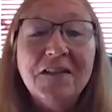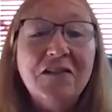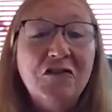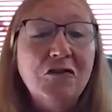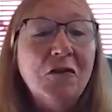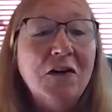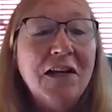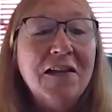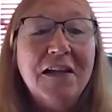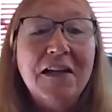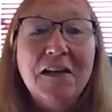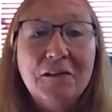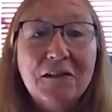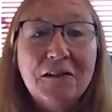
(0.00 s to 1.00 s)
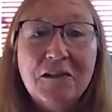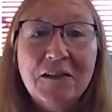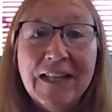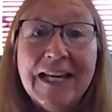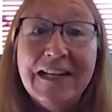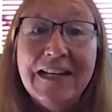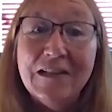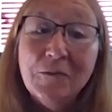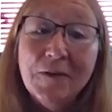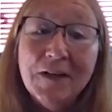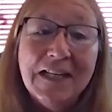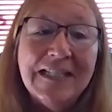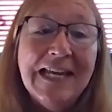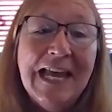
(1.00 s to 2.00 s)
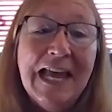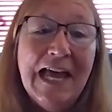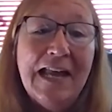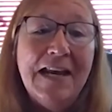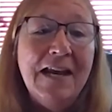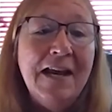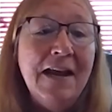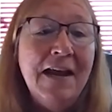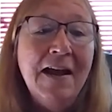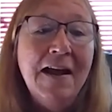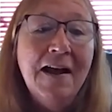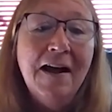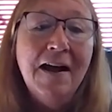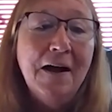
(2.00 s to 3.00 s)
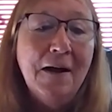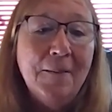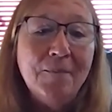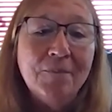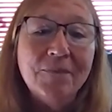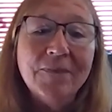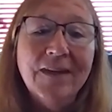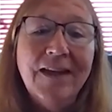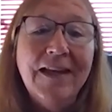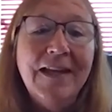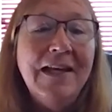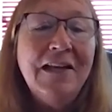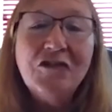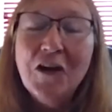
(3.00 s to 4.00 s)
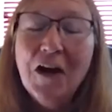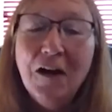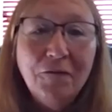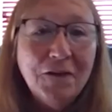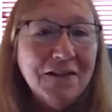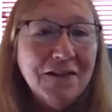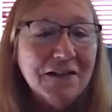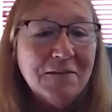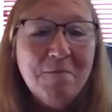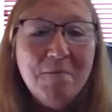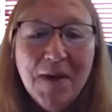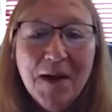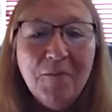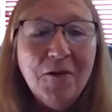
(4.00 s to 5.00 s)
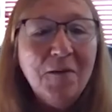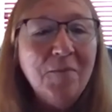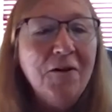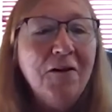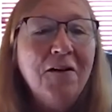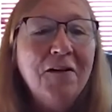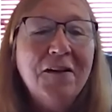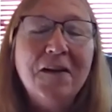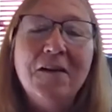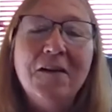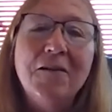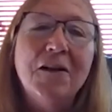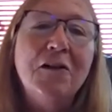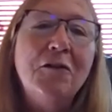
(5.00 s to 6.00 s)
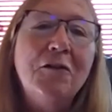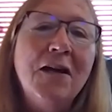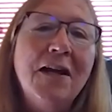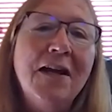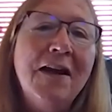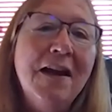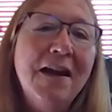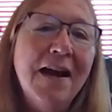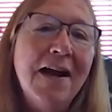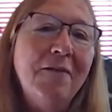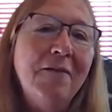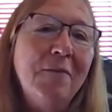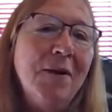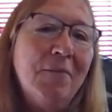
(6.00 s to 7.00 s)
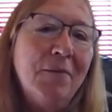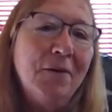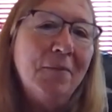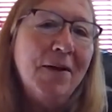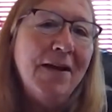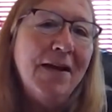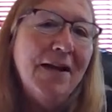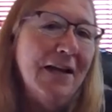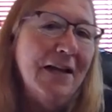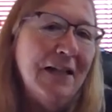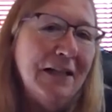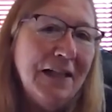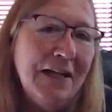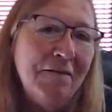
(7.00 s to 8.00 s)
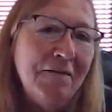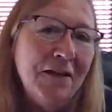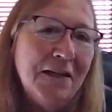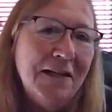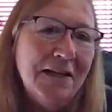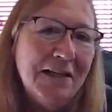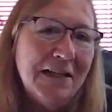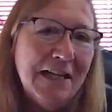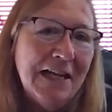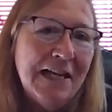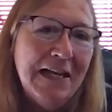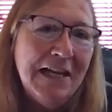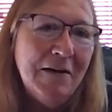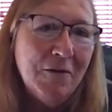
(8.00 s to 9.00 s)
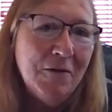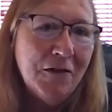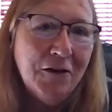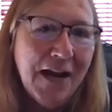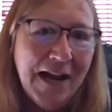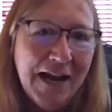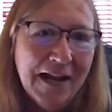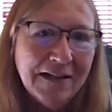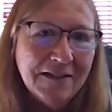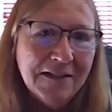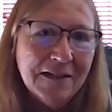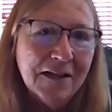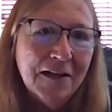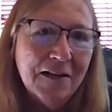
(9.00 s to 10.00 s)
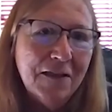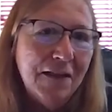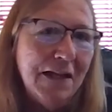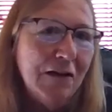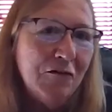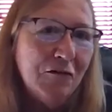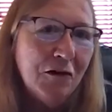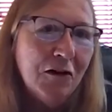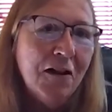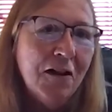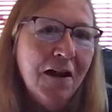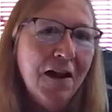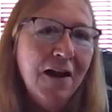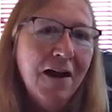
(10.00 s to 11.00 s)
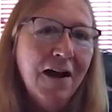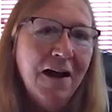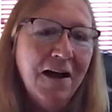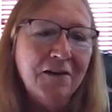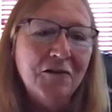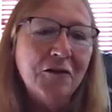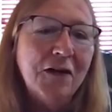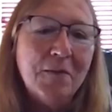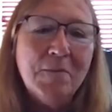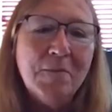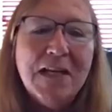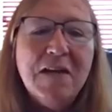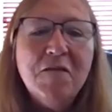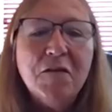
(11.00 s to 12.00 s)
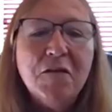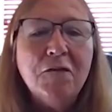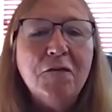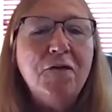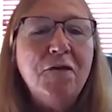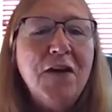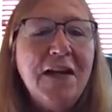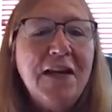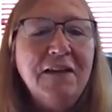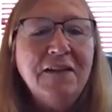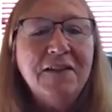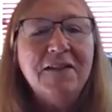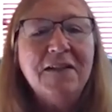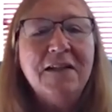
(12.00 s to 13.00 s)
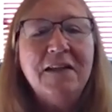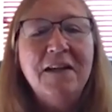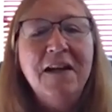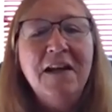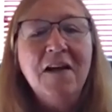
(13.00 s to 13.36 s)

since joining the Guild in late 2010. Each conference is memorable, including, I remember being in Cleveland and eating with our hands in the cathedral during a medieval feast, and